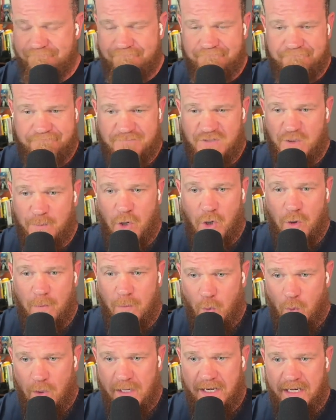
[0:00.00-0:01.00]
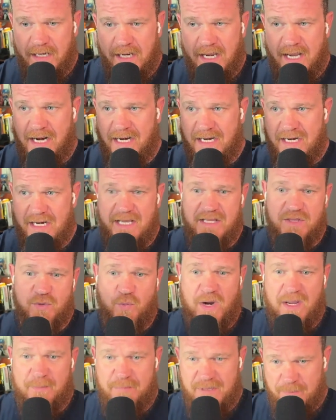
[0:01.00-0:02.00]
tomorrow morning, and I need to get the
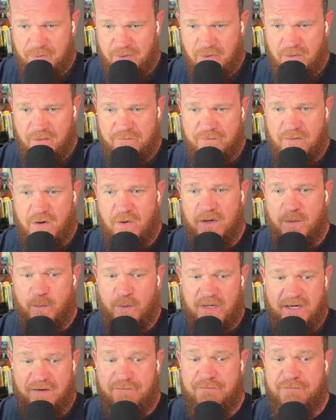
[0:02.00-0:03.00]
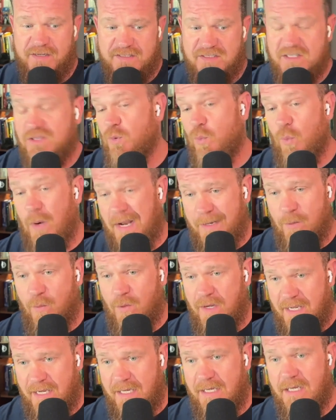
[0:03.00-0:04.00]
right people on the phone, and we need to fix it the right
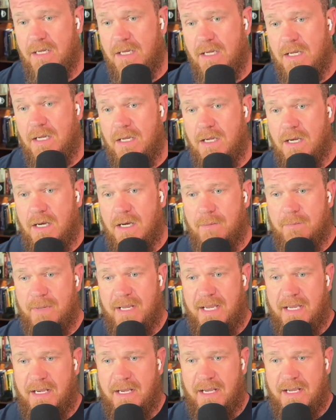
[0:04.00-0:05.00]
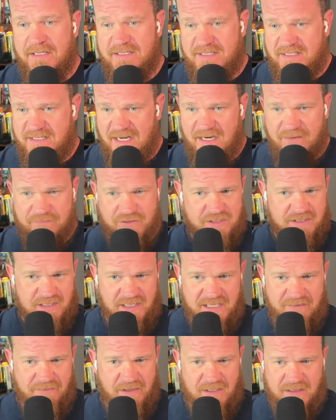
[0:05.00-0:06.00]
way, instead of just
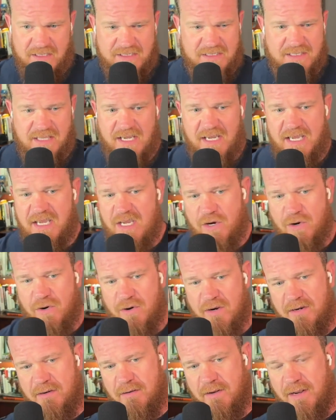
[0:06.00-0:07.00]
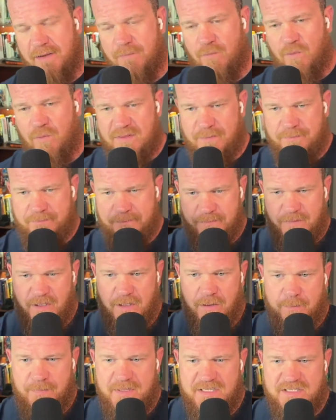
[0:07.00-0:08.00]
leaving this thing here and with a
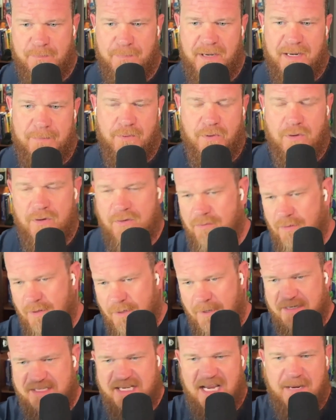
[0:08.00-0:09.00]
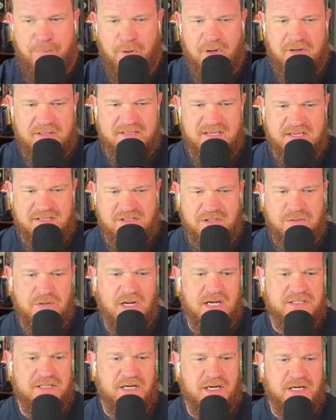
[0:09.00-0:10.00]
piece of paper or tape on it says do
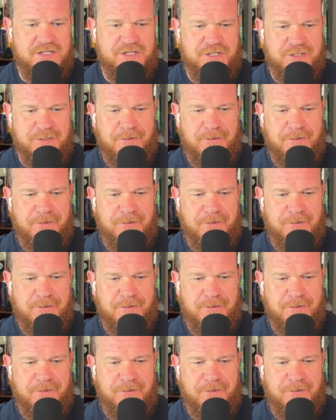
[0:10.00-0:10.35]
not touch.